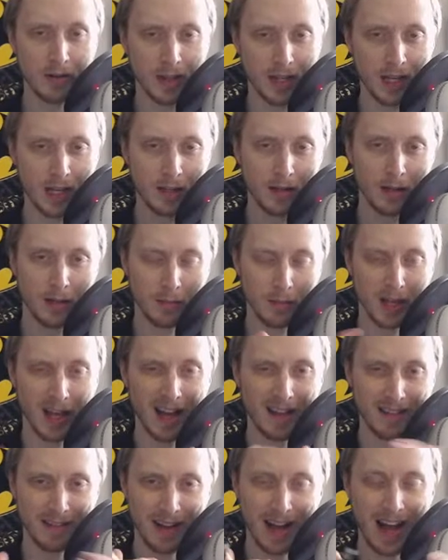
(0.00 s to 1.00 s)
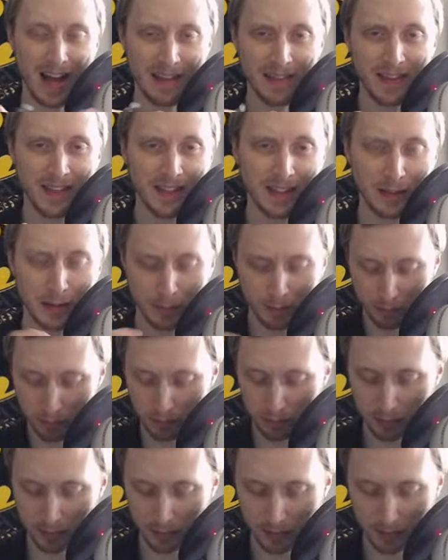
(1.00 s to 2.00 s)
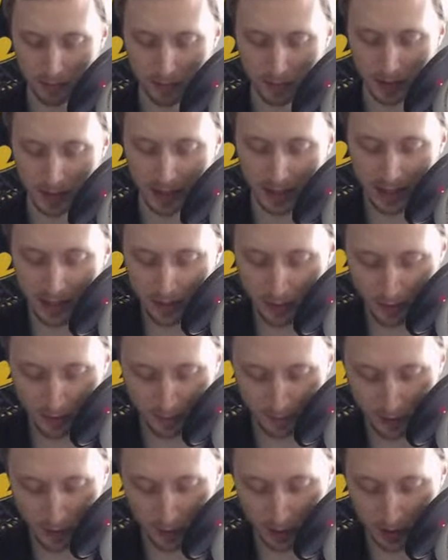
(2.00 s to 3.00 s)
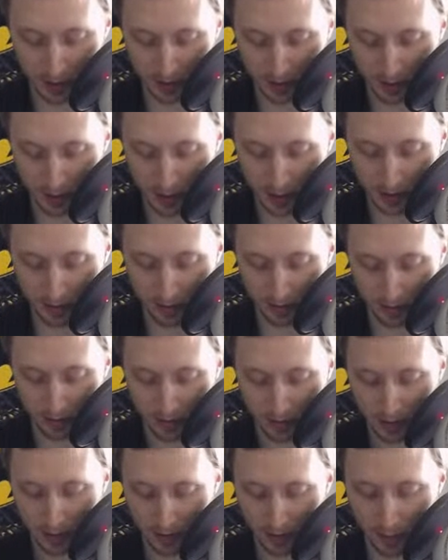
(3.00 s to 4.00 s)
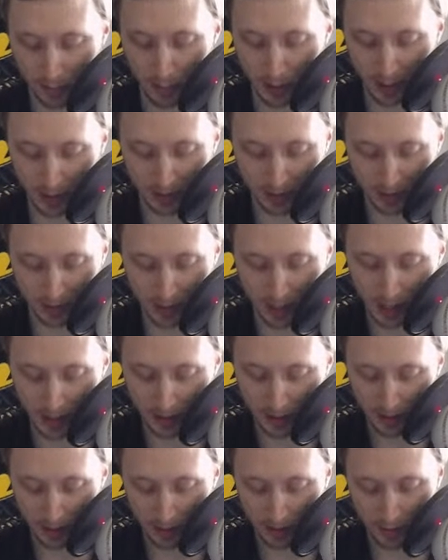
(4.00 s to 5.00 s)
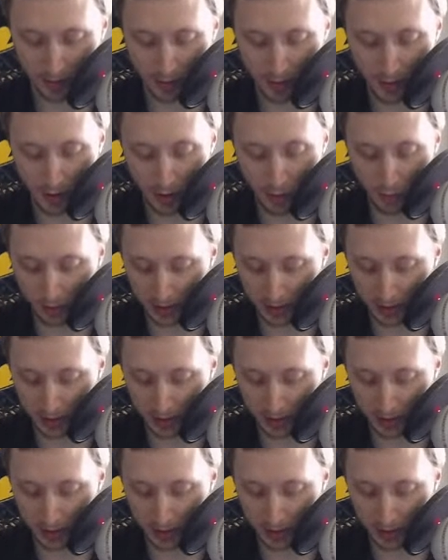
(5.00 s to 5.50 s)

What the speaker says: than, but I think it's easier to focus on the biggest side. No